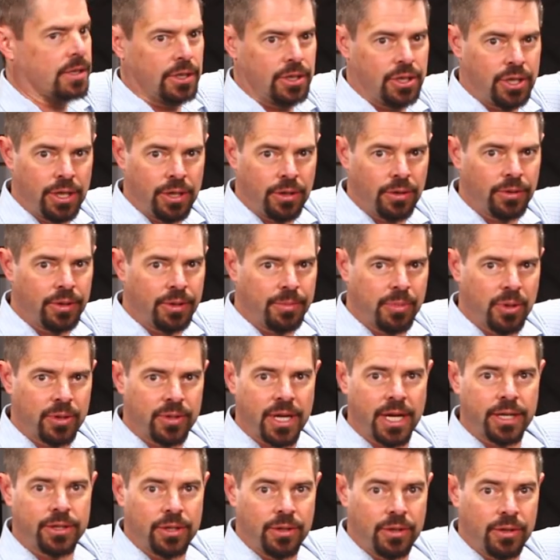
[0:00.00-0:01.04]
a shield to
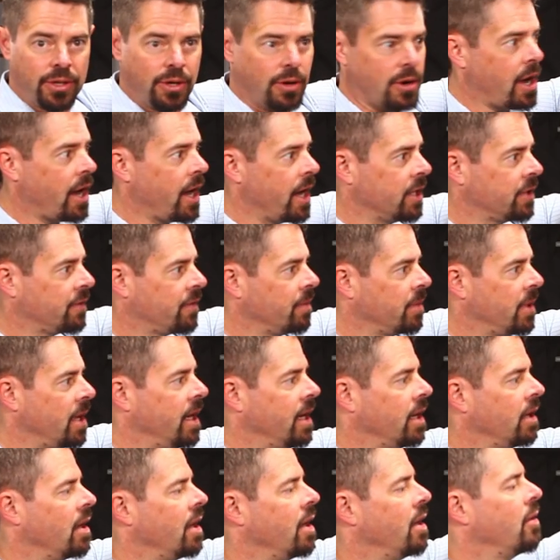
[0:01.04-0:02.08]
protect your eyes from
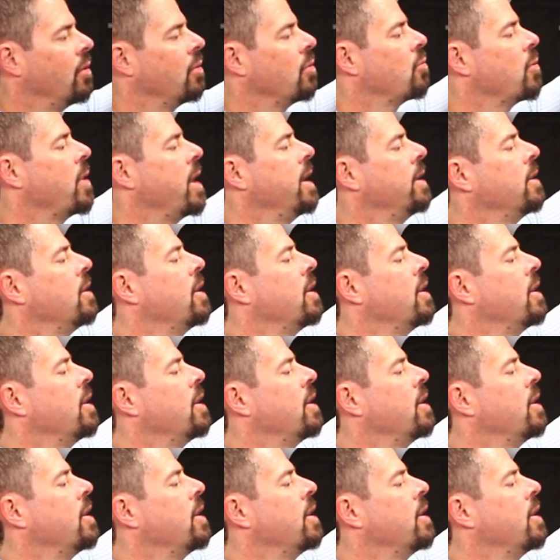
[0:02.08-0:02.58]
getting uh, rain